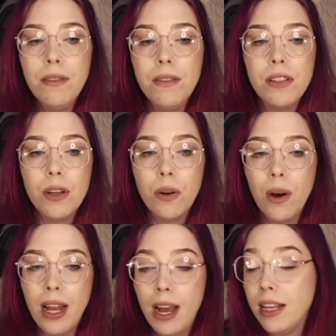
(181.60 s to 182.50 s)
So go ahead,
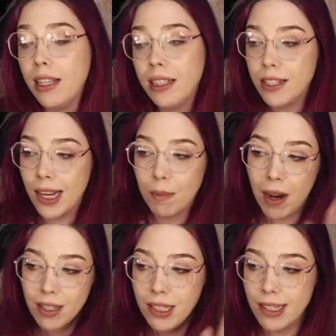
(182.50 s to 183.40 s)
I click the
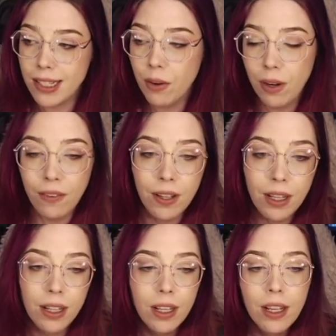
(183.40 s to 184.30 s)
checkbox to just get rid of it.
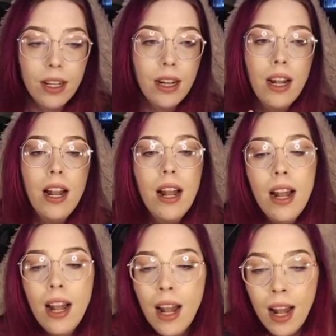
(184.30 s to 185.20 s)

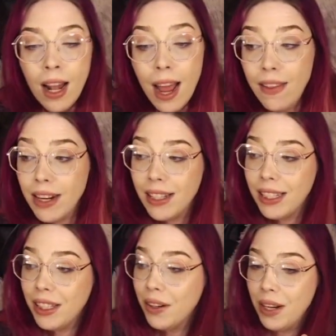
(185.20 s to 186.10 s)
And then click
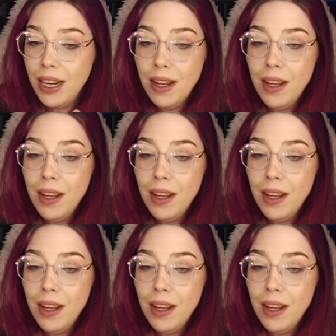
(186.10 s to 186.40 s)
the green,